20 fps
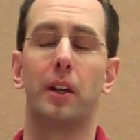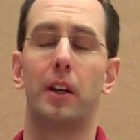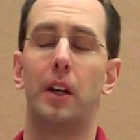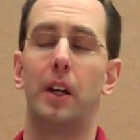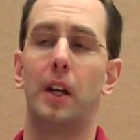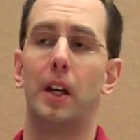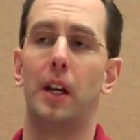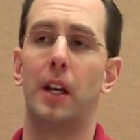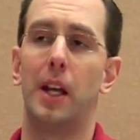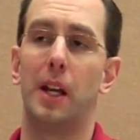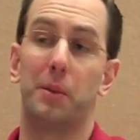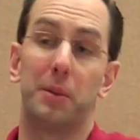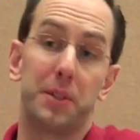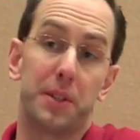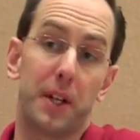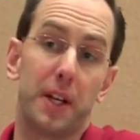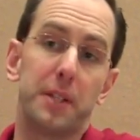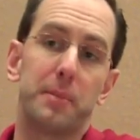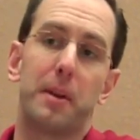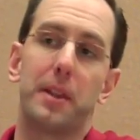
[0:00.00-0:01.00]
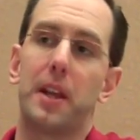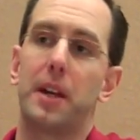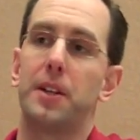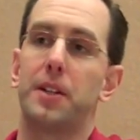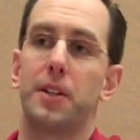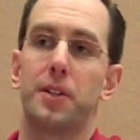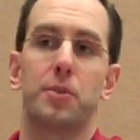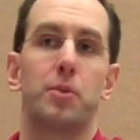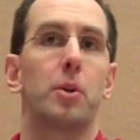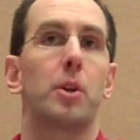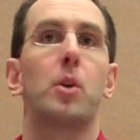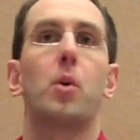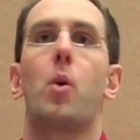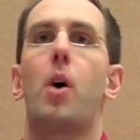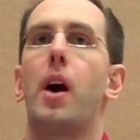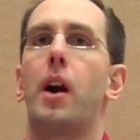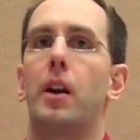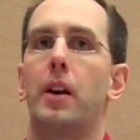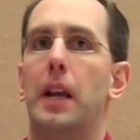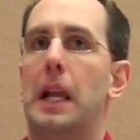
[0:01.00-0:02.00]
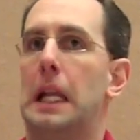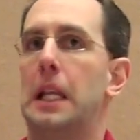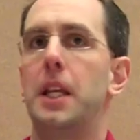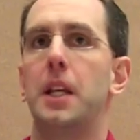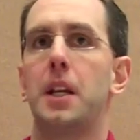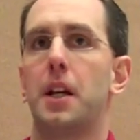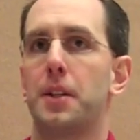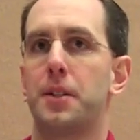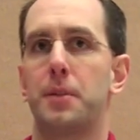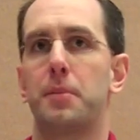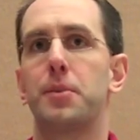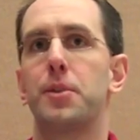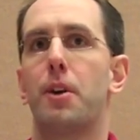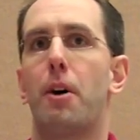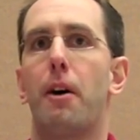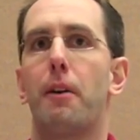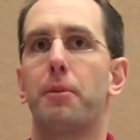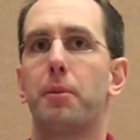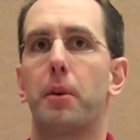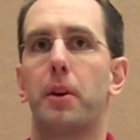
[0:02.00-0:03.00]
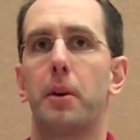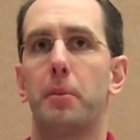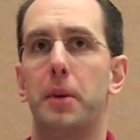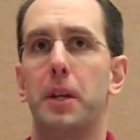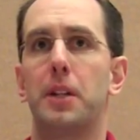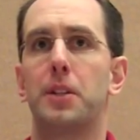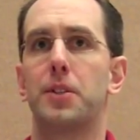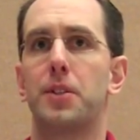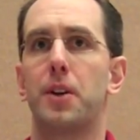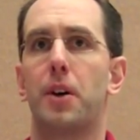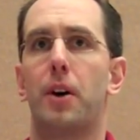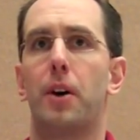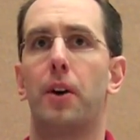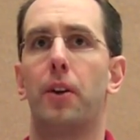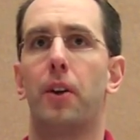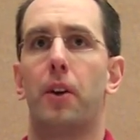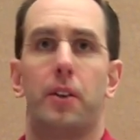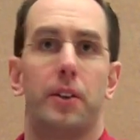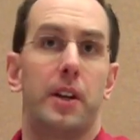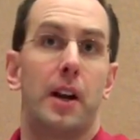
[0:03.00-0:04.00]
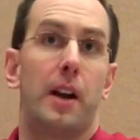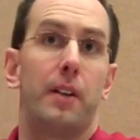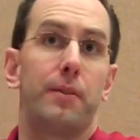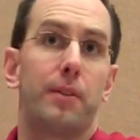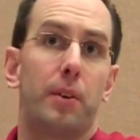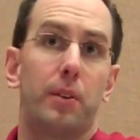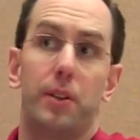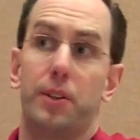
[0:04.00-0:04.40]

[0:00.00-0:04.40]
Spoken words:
And what's nice about that is it doesn't require any custom software to be installed on the iPhone.